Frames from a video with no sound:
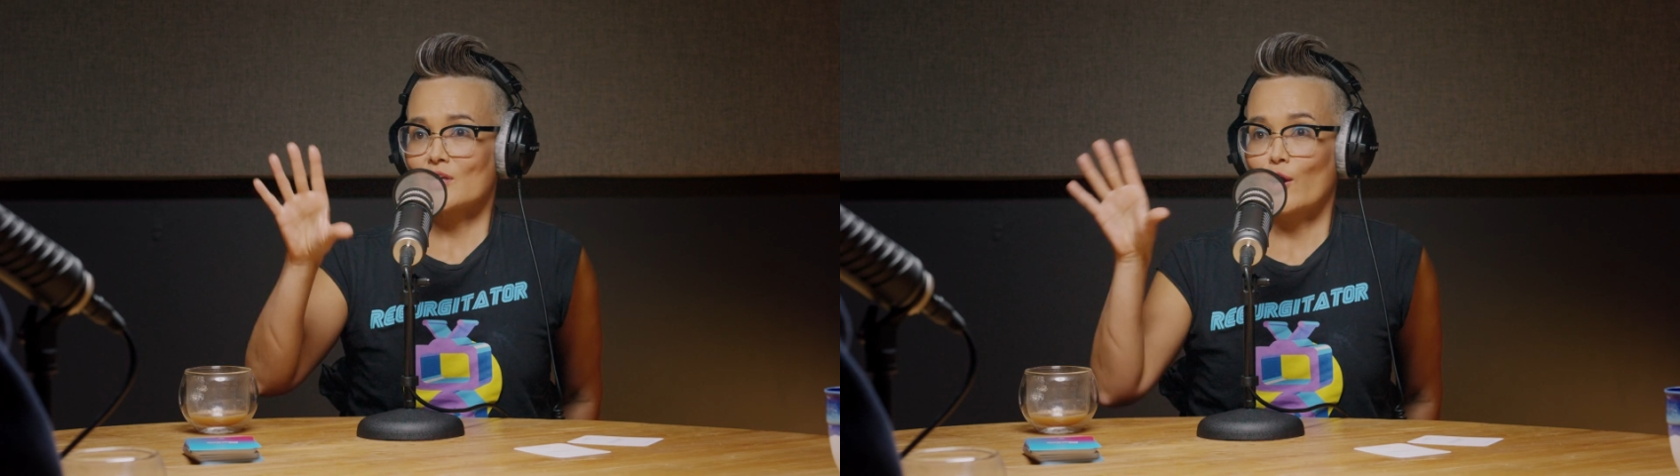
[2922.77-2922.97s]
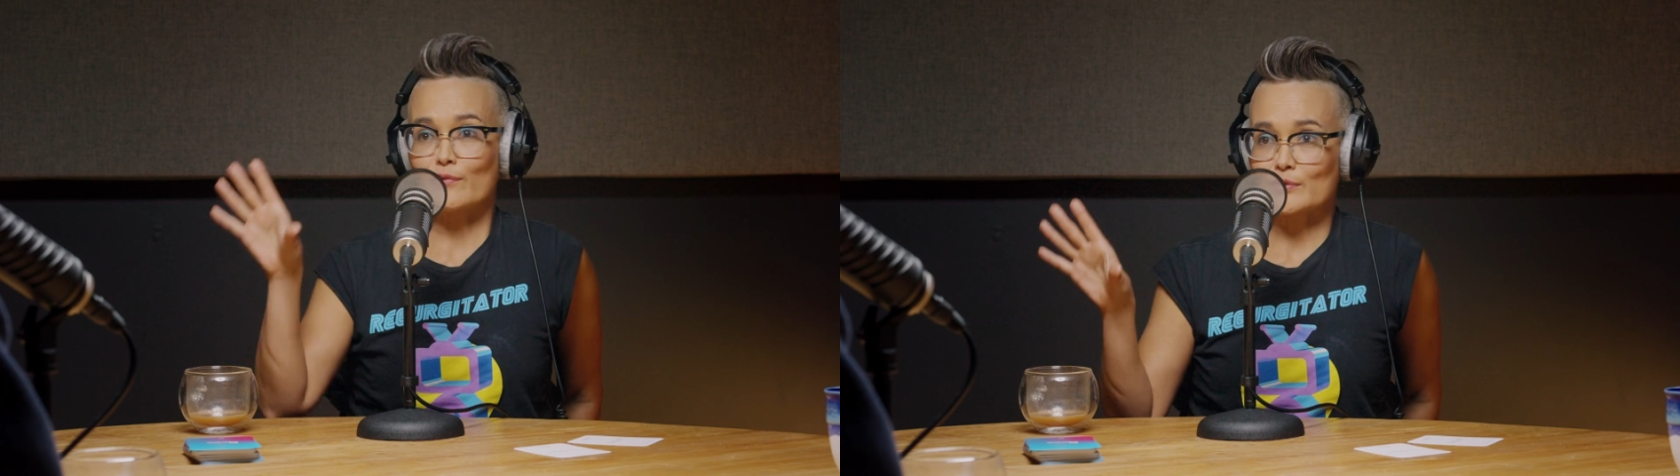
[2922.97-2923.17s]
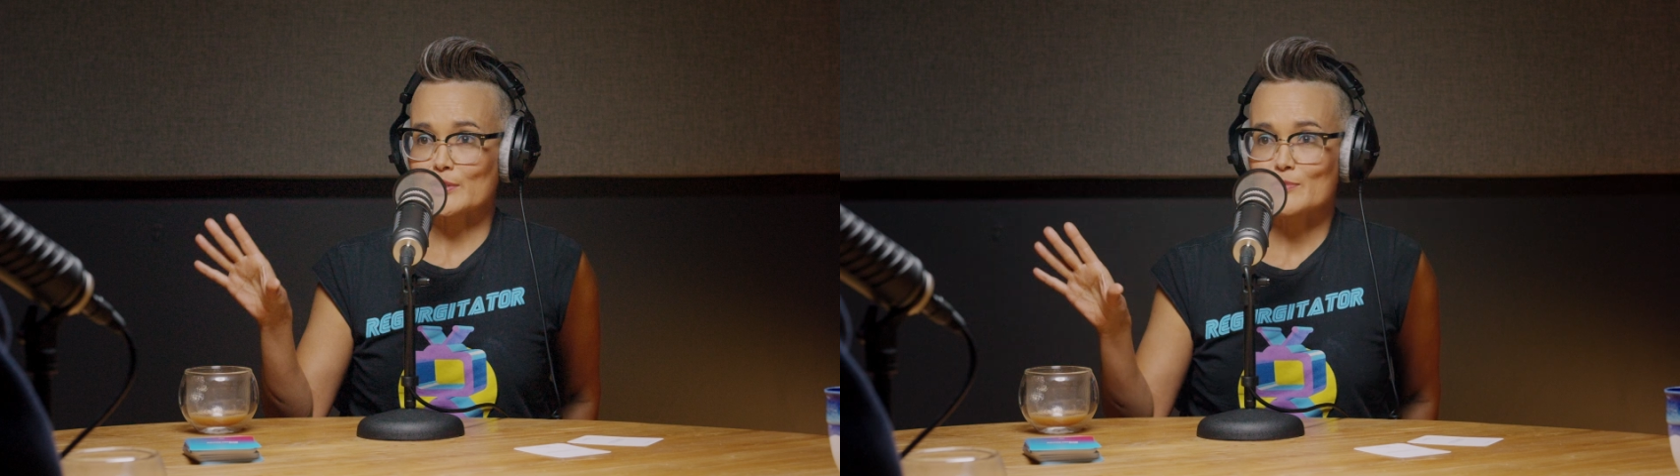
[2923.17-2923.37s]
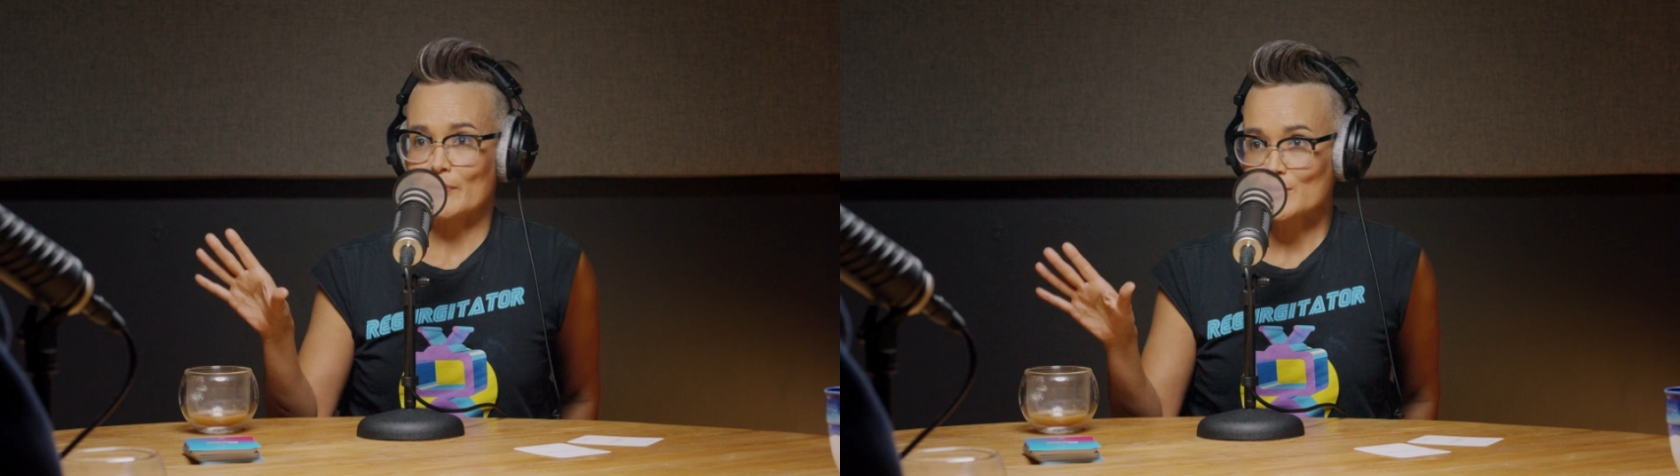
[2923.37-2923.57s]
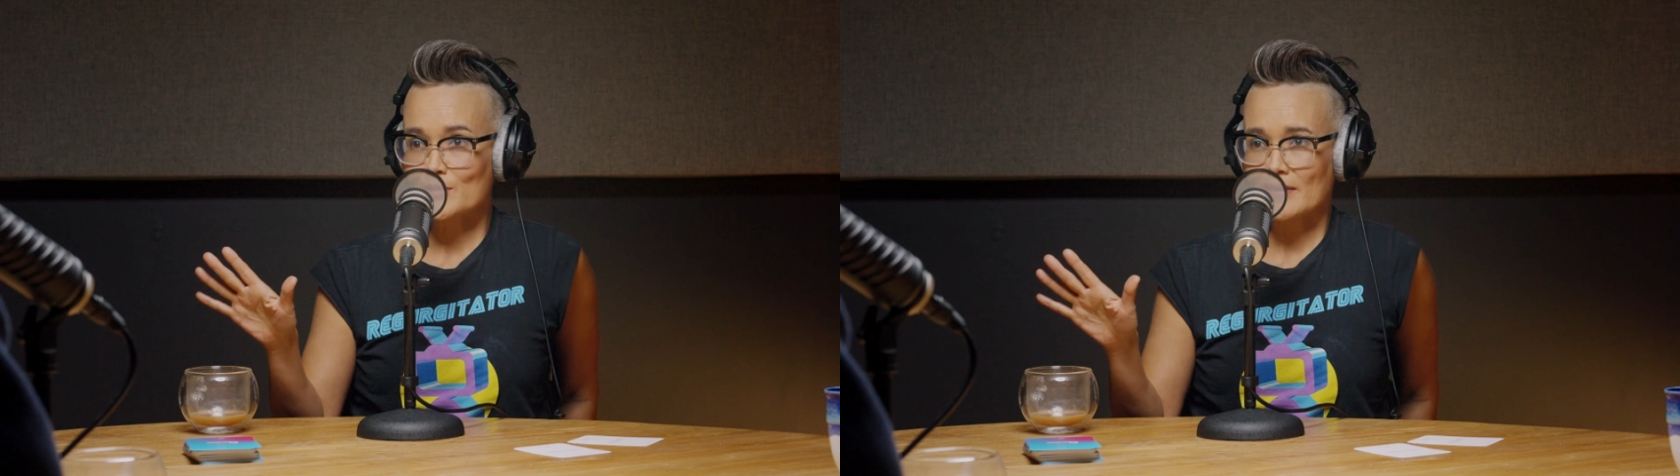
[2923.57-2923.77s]

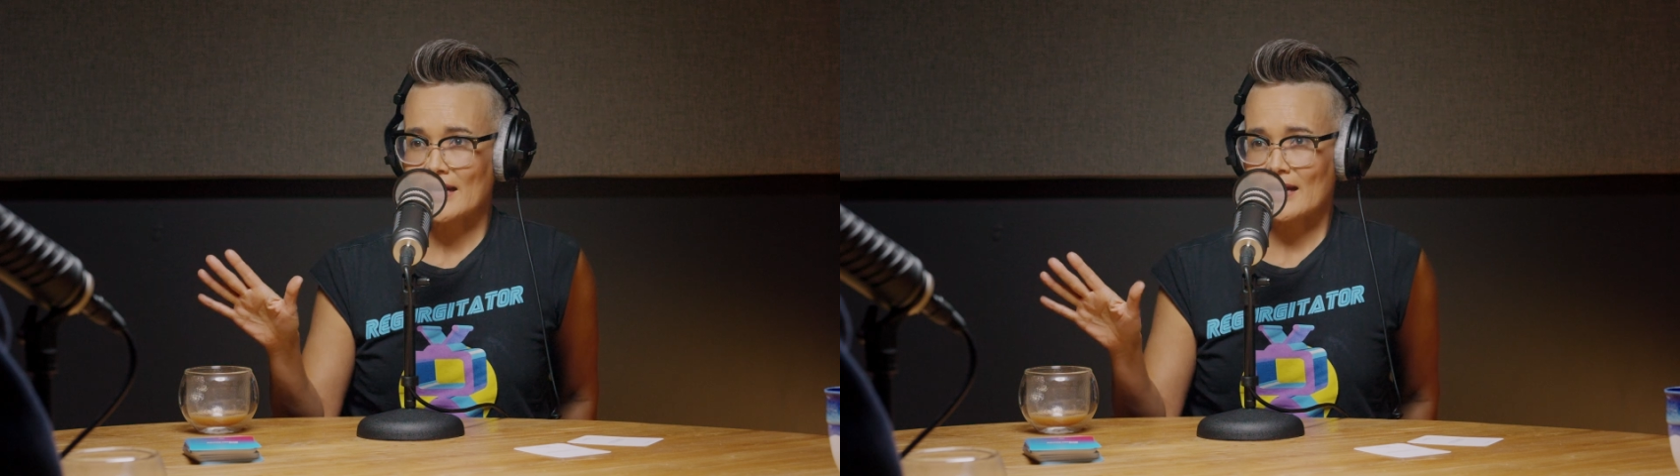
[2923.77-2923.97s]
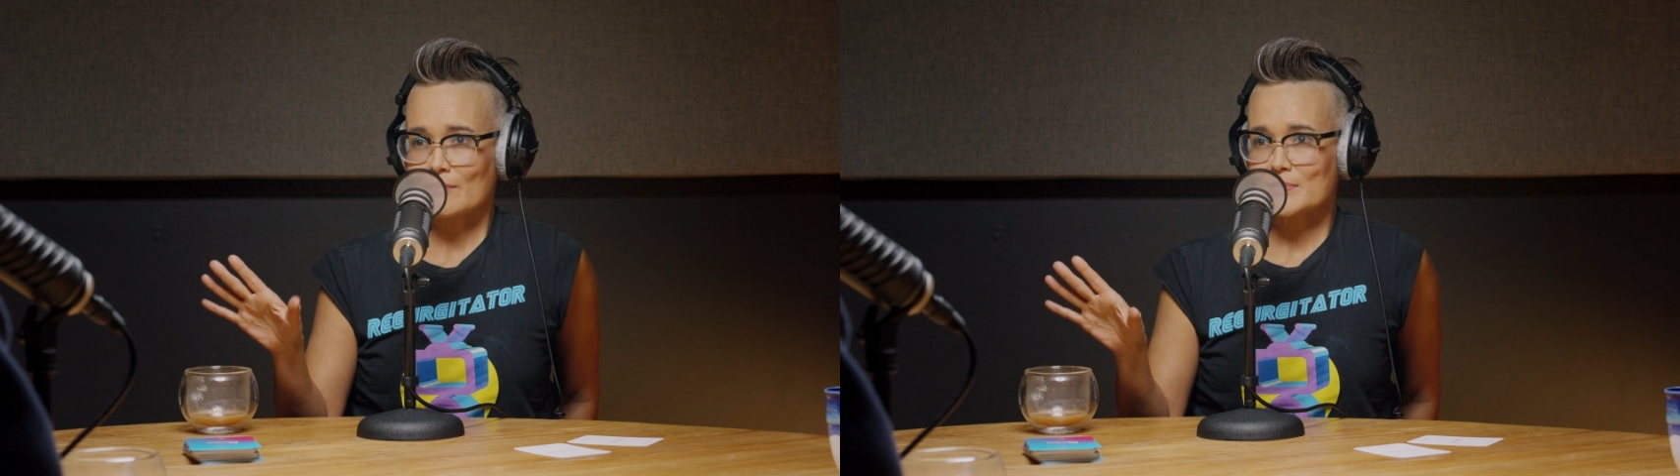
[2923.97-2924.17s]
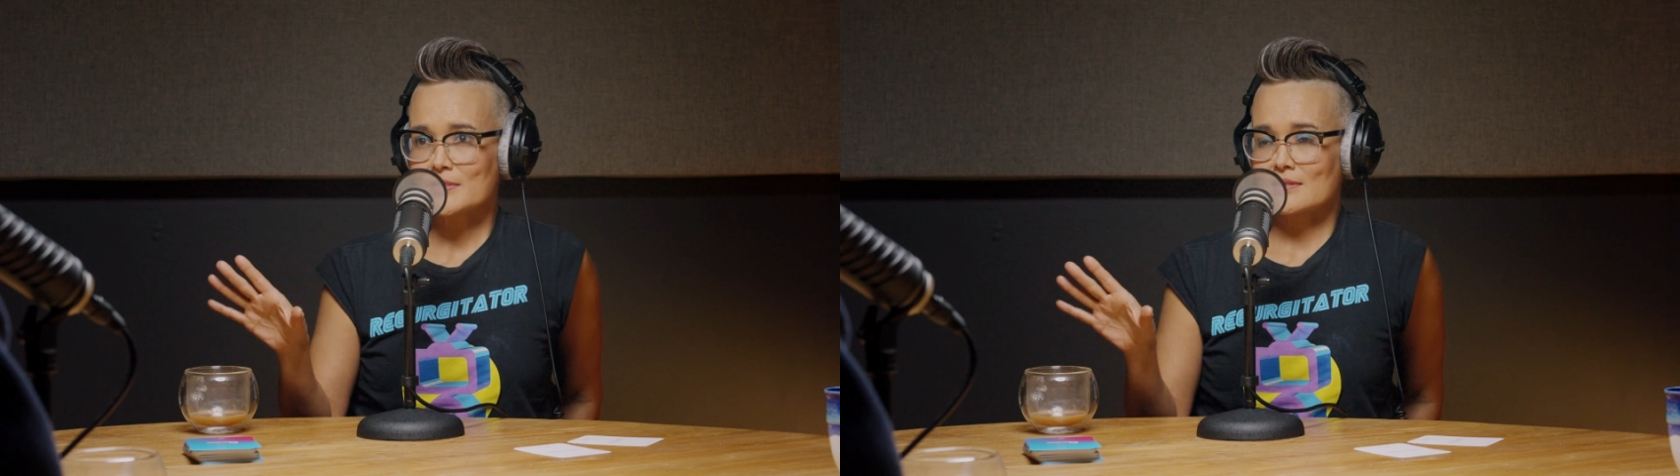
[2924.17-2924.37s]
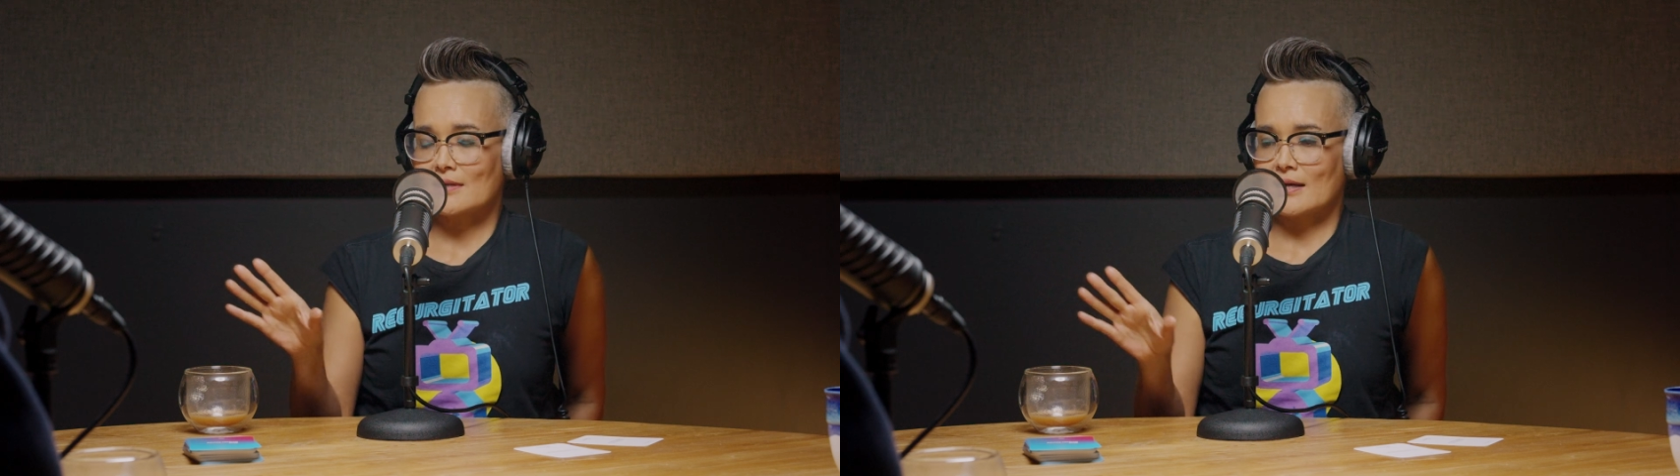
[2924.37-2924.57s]
overexposure perhaps.